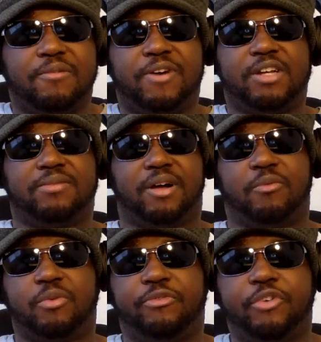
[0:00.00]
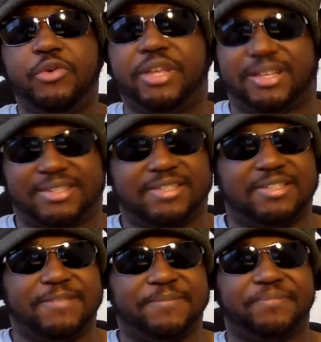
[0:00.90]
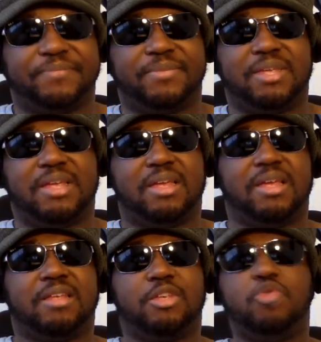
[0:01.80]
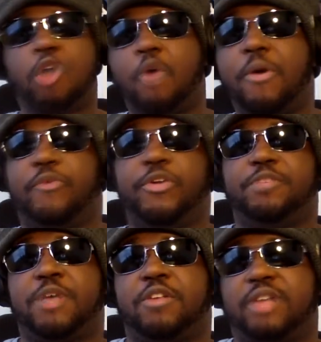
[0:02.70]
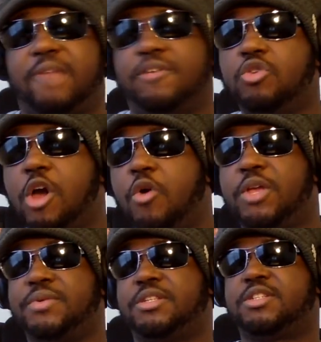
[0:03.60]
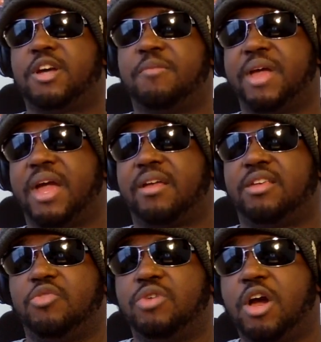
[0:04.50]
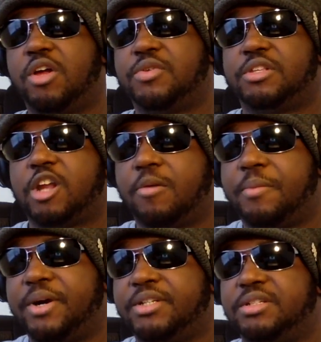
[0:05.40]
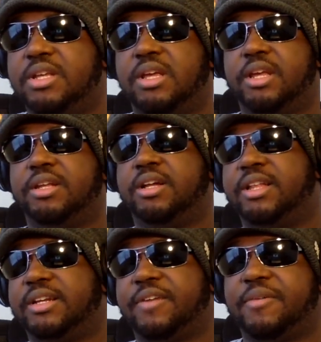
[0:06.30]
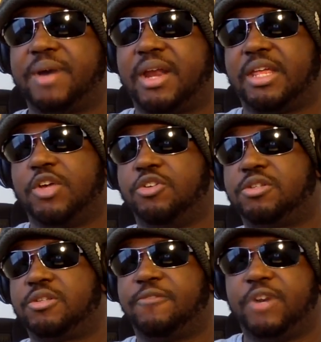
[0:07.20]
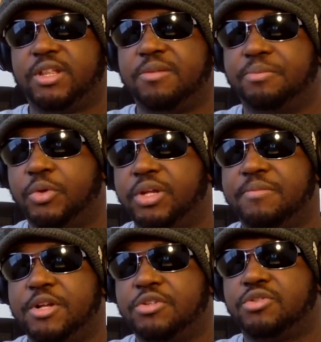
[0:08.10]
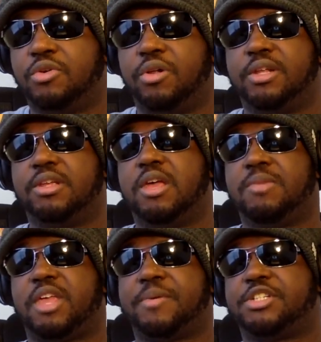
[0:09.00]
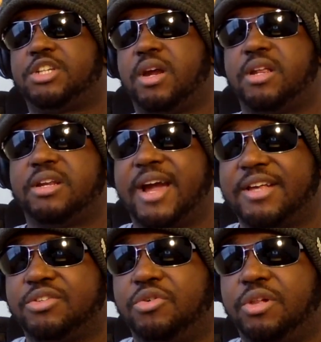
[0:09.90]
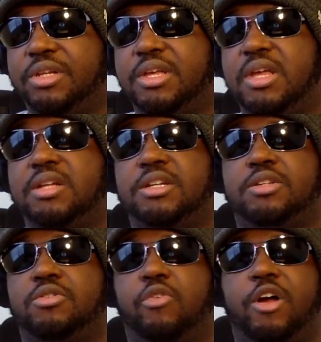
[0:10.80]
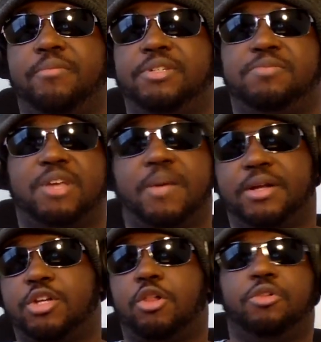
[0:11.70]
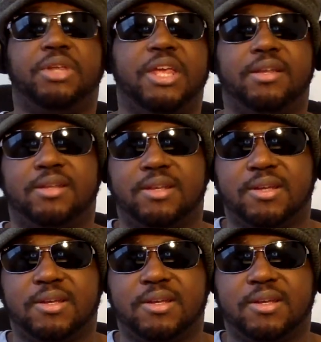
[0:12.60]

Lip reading: First of all, with Rudeus. You know about Rudeus' past life. You know he was a scumbag. You know he was a terrible person. He neglected everybody. He was severely bullied in middle school and became a shut-in in high school and just grew up just becoming a total neat.